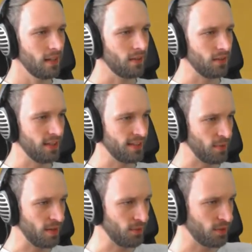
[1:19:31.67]
Realized
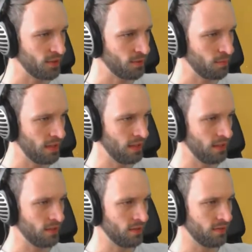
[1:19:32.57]
what I was trying to be
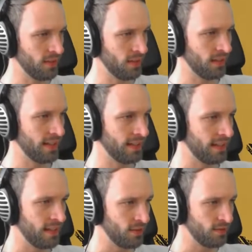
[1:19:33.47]
or feel like.
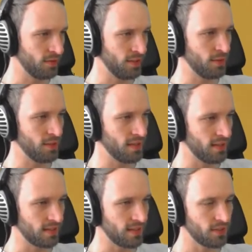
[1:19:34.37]
Now I fully know what it
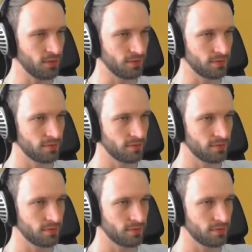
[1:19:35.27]
is. That's cool.